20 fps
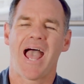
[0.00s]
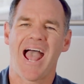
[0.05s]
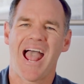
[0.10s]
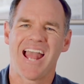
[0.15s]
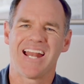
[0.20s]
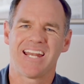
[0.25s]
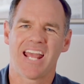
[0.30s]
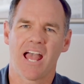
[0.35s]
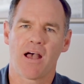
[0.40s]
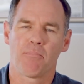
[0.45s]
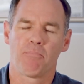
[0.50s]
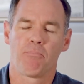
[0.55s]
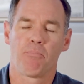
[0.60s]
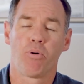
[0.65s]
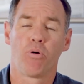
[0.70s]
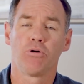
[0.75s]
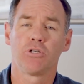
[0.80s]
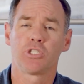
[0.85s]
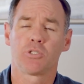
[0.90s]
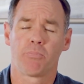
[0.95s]
And our
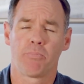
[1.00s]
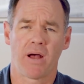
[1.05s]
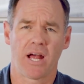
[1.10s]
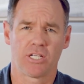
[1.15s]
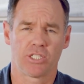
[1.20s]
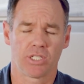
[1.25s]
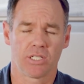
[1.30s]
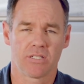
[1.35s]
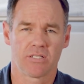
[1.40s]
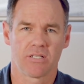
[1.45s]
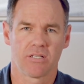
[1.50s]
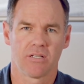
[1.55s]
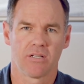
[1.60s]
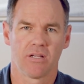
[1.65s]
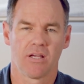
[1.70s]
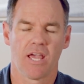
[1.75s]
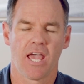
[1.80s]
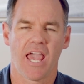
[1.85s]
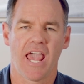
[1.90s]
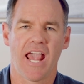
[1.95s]
push budget
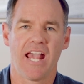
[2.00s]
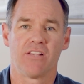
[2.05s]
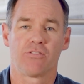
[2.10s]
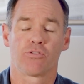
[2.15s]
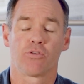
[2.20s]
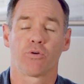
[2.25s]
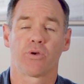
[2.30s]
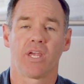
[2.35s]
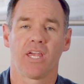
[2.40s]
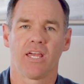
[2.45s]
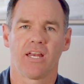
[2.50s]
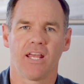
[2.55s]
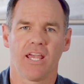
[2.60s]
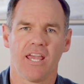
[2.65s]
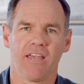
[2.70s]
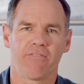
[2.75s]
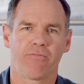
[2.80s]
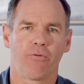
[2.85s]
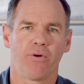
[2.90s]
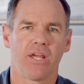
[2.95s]
is looking at
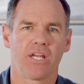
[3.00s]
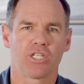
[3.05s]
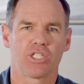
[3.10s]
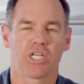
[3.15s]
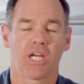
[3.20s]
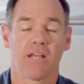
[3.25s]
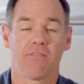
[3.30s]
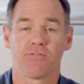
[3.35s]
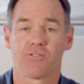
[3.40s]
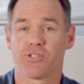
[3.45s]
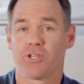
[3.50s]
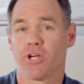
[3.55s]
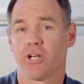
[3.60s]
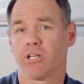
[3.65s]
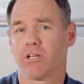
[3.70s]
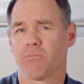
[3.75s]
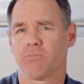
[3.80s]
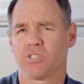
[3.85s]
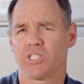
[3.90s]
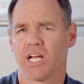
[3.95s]
if we achieve
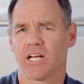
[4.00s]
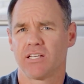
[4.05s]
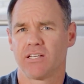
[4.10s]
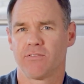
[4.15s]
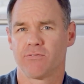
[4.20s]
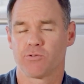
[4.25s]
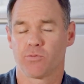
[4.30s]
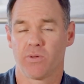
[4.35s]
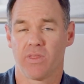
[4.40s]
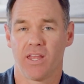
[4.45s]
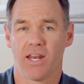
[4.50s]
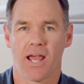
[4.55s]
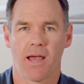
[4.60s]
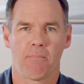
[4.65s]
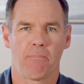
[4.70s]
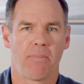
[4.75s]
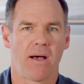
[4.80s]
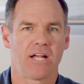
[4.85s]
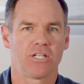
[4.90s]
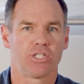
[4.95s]
certain objectives within our
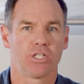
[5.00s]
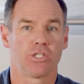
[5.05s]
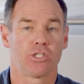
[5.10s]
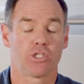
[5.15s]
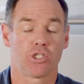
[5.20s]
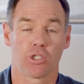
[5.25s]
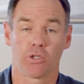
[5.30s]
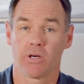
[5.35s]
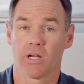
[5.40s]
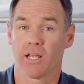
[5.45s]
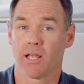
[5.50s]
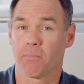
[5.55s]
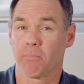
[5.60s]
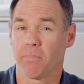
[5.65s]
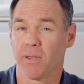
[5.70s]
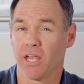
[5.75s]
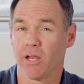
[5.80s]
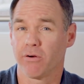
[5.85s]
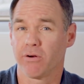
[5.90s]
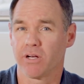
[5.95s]
budget during a
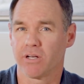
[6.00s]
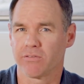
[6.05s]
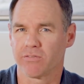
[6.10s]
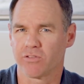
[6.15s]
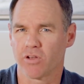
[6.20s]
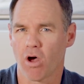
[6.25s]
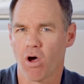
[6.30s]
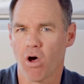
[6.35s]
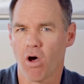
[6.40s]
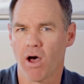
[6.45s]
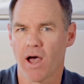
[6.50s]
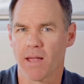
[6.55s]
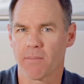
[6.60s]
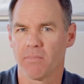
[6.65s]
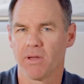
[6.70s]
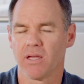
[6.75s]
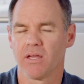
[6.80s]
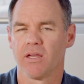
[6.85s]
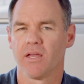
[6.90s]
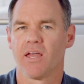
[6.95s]
period of
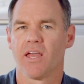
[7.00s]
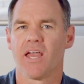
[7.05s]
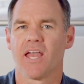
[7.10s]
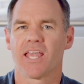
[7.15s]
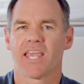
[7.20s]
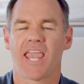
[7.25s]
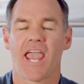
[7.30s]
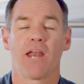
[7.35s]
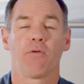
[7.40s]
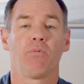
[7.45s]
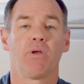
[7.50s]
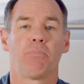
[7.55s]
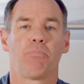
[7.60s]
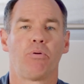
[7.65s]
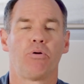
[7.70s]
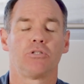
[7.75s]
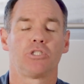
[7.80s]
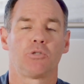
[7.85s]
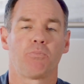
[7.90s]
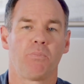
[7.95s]
time, can we
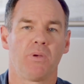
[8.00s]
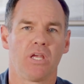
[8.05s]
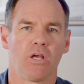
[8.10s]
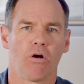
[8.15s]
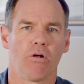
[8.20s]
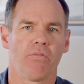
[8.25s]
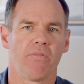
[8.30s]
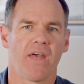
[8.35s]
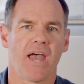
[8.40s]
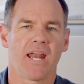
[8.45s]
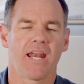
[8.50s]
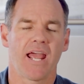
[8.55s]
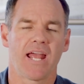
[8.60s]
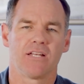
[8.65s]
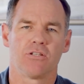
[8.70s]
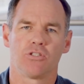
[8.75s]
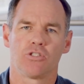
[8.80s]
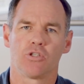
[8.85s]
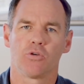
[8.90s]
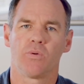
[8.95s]
push beyond that,
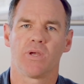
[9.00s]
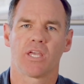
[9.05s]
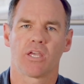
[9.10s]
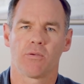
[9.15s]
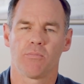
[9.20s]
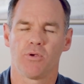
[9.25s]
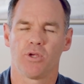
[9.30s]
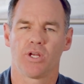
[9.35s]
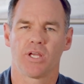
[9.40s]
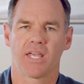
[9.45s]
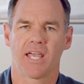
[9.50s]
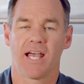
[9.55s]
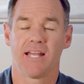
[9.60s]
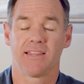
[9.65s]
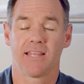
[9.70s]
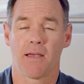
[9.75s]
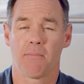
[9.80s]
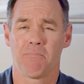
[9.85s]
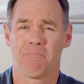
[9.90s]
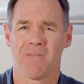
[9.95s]
and do we communicate
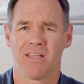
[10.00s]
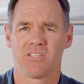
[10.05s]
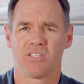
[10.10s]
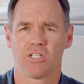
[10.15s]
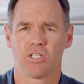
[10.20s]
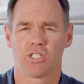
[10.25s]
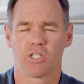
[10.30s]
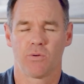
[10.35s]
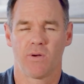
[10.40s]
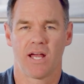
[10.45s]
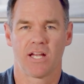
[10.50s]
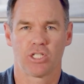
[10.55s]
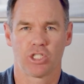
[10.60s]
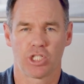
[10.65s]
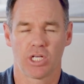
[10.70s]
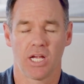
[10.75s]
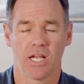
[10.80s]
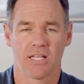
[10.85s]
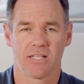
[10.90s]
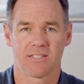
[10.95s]
that message to our
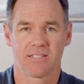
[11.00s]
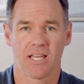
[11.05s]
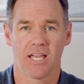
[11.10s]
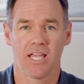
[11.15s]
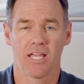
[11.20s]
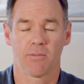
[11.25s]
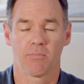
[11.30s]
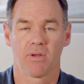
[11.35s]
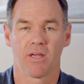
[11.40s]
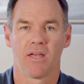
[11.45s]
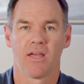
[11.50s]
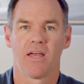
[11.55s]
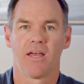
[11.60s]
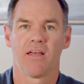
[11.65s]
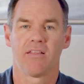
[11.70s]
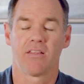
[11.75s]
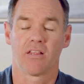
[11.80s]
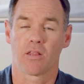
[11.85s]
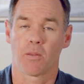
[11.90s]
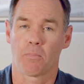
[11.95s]
team
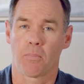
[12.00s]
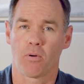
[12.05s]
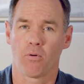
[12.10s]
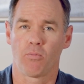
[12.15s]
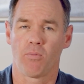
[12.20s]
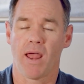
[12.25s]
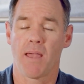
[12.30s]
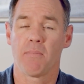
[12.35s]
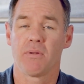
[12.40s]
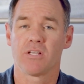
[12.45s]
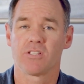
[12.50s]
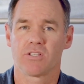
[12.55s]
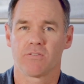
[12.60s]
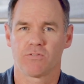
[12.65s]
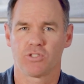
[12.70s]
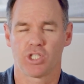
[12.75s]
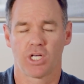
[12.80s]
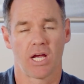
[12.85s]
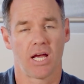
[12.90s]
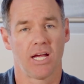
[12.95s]
that the parameters
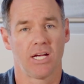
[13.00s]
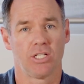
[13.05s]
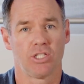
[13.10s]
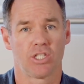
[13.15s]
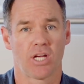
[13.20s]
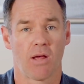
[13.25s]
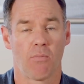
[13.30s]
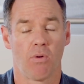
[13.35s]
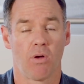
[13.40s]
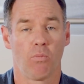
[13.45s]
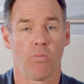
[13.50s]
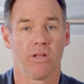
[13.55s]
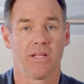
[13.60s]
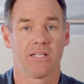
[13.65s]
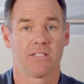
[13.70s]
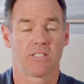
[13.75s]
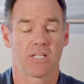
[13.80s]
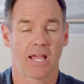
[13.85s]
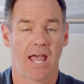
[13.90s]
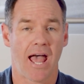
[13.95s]
have changed and we're
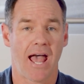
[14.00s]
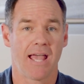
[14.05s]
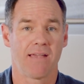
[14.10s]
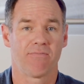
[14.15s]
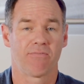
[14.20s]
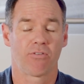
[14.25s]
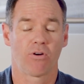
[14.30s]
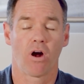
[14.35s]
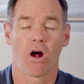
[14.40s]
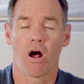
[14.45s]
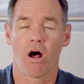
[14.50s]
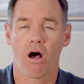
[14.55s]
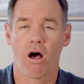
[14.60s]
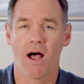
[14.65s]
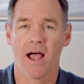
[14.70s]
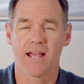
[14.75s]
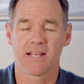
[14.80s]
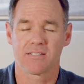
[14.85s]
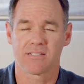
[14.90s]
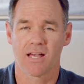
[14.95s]
willing to aim for a
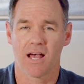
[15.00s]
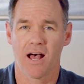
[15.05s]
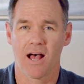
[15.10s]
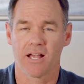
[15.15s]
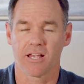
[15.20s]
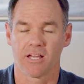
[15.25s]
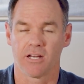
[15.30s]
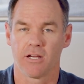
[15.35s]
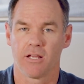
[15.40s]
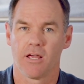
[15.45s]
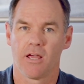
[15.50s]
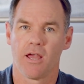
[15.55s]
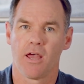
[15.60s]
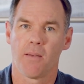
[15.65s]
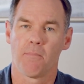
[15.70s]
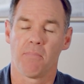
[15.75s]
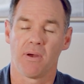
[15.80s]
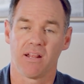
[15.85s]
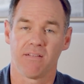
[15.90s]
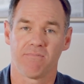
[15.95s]
higher target
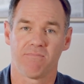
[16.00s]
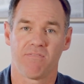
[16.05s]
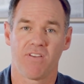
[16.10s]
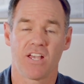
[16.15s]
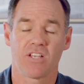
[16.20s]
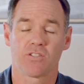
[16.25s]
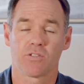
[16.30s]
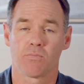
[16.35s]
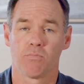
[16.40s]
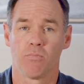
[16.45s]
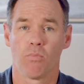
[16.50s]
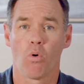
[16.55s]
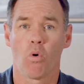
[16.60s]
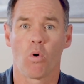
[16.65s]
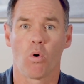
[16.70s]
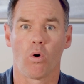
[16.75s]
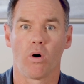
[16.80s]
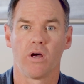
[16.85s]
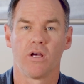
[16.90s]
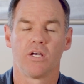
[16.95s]
but invest
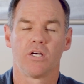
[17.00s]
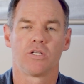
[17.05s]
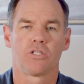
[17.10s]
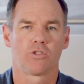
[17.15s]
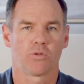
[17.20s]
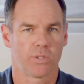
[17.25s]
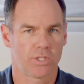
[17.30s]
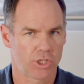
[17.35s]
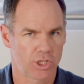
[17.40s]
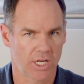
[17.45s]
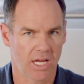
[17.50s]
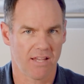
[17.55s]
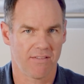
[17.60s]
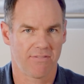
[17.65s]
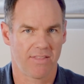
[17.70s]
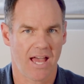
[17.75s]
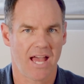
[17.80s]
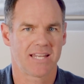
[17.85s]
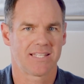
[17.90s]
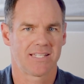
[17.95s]
more to
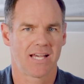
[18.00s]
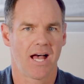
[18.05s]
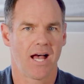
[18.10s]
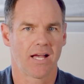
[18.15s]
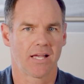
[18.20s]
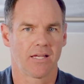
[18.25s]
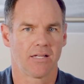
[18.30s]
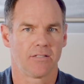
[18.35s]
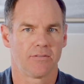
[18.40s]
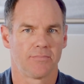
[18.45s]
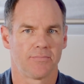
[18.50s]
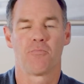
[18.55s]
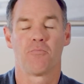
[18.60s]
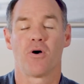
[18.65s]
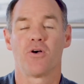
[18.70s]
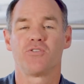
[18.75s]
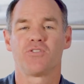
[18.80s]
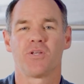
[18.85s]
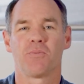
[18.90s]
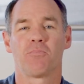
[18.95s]
achieve that target.
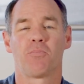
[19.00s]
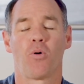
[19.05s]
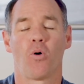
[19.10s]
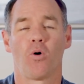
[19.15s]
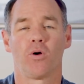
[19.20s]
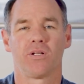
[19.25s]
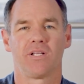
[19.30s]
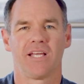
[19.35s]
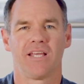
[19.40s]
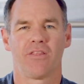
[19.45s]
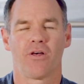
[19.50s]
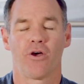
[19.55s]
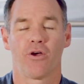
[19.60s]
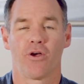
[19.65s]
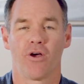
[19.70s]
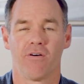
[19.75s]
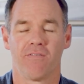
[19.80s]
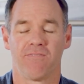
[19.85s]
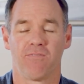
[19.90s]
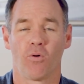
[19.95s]
Most importantly
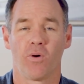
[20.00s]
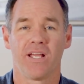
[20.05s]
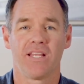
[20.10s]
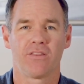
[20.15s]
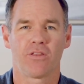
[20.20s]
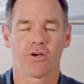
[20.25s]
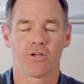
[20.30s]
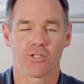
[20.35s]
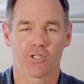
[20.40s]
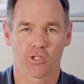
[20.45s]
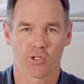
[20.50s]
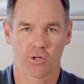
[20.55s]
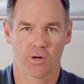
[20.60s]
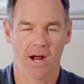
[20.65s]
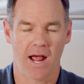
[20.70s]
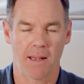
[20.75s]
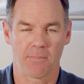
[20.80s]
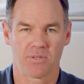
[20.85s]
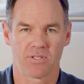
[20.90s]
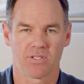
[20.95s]
though, avoid those
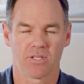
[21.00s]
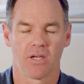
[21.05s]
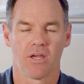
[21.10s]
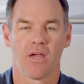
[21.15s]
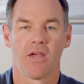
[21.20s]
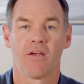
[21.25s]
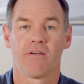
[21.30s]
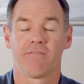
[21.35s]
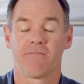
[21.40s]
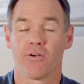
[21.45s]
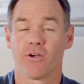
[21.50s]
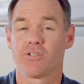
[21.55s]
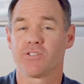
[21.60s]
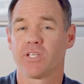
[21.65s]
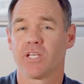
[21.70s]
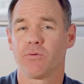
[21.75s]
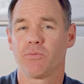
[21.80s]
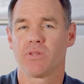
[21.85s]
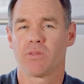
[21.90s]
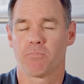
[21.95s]
traps.
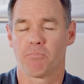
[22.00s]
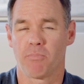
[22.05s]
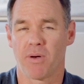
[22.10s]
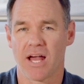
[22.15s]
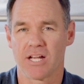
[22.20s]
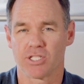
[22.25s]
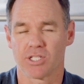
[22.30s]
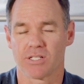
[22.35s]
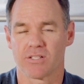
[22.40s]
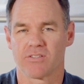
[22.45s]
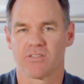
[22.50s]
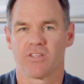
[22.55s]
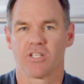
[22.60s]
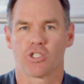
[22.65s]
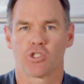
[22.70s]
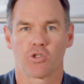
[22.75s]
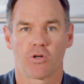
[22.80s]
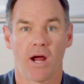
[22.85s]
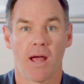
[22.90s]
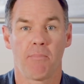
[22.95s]
Firstly, with budgets, the
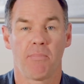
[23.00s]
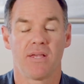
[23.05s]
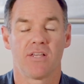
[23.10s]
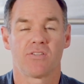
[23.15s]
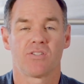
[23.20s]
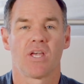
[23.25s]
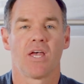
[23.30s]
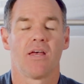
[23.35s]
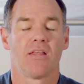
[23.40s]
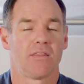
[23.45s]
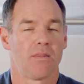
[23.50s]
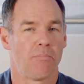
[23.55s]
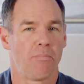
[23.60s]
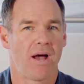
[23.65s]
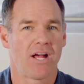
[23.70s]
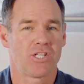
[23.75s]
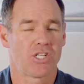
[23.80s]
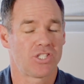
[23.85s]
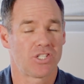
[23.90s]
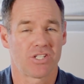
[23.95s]
trap is the
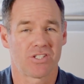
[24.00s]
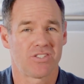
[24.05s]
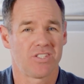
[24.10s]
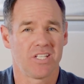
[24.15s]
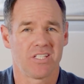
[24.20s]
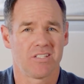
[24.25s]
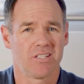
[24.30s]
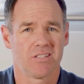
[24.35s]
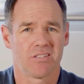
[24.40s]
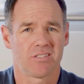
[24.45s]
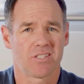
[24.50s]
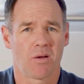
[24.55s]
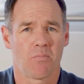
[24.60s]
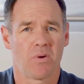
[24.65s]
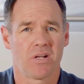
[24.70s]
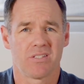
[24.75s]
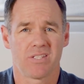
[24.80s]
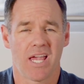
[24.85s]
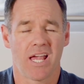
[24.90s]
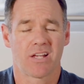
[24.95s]
budget just sits in
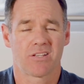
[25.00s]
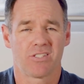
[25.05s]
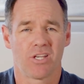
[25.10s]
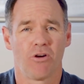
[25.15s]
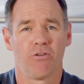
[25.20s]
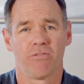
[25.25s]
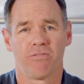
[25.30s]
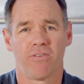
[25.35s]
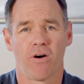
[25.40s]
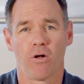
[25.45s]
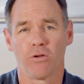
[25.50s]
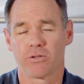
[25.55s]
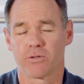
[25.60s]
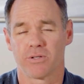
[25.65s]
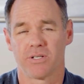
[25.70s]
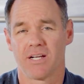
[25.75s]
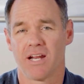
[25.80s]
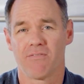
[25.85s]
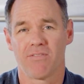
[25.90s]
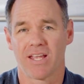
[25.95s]
someone's Excel folder
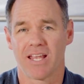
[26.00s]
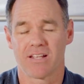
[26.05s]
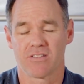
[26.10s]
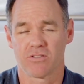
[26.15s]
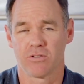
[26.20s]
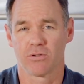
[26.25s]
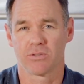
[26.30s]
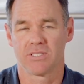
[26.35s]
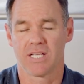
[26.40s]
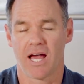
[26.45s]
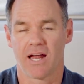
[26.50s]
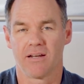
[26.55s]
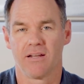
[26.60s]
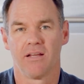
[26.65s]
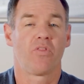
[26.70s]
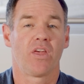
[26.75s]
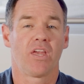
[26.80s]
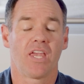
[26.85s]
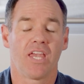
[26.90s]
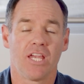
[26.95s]
and never gets looked
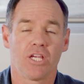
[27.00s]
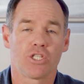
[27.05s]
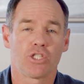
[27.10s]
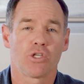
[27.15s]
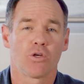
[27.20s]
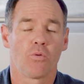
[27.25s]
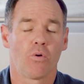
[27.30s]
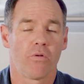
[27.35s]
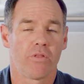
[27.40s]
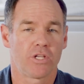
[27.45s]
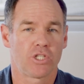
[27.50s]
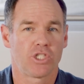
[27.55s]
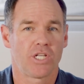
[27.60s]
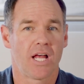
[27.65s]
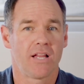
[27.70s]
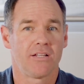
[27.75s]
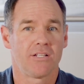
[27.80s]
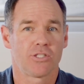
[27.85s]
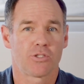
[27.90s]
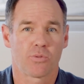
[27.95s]
at. The issue or the
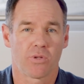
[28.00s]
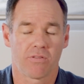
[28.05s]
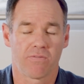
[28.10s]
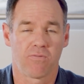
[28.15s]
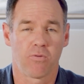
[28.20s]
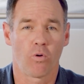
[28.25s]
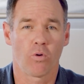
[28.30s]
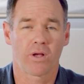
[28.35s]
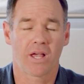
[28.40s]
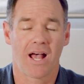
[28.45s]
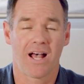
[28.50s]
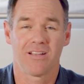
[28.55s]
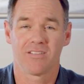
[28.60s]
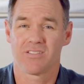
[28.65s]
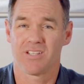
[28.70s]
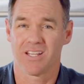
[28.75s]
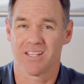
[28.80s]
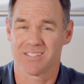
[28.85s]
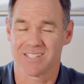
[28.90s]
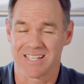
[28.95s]
challenge with
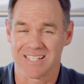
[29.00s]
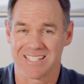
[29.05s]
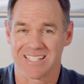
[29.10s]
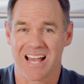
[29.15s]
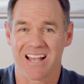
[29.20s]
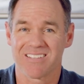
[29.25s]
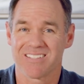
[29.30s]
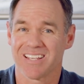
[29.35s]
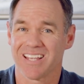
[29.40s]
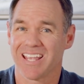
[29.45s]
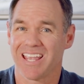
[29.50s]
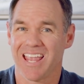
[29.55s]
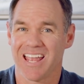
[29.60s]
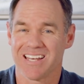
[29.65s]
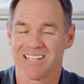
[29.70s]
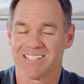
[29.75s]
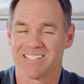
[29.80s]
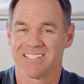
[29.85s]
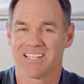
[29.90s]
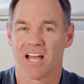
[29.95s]
forecasting is it doesn't
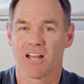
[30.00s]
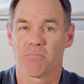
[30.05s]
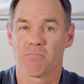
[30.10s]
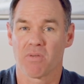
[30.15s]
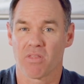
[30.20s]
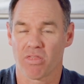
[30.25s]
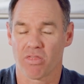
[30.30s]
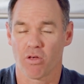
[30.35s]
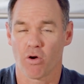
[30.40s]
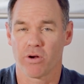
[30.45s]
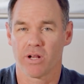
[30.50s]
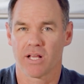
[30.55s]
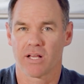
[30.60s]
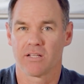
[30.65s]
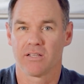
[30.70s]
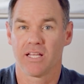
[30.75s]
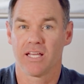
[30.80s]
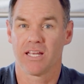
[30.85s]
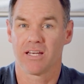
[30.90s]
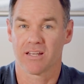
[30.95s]
get done
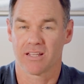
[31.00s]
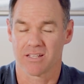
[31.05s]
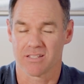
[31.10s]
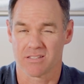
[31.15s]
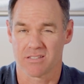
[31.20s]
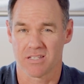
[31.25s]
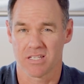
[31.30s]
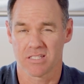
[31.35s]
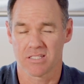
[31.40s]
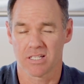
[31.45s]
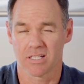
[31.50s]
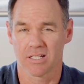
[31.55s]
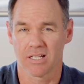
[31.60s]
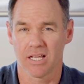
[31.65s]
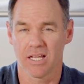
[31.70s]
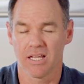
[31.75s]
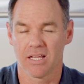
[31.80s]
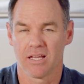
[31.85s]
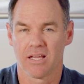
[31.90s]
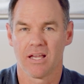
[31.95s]
methodically and
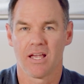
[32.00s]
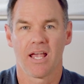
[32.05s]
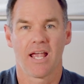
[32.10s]
consistently.